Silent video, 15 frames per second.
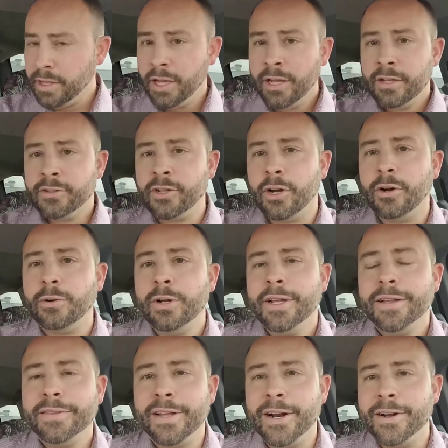So
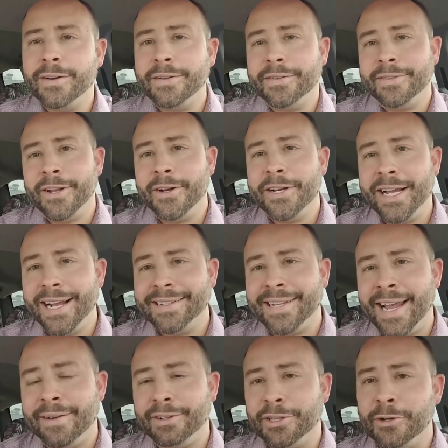there you guys
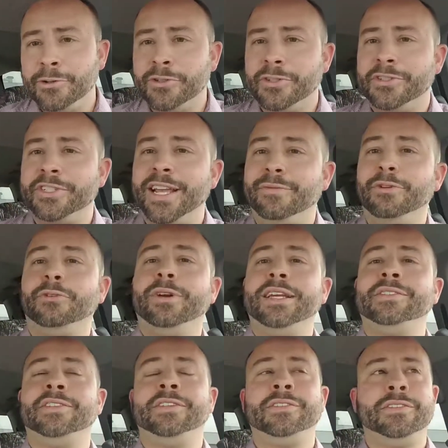have it. Those are the 7
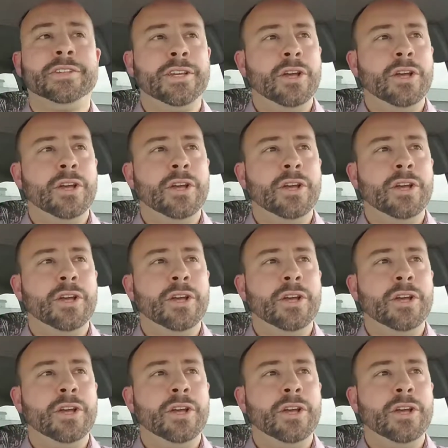reasons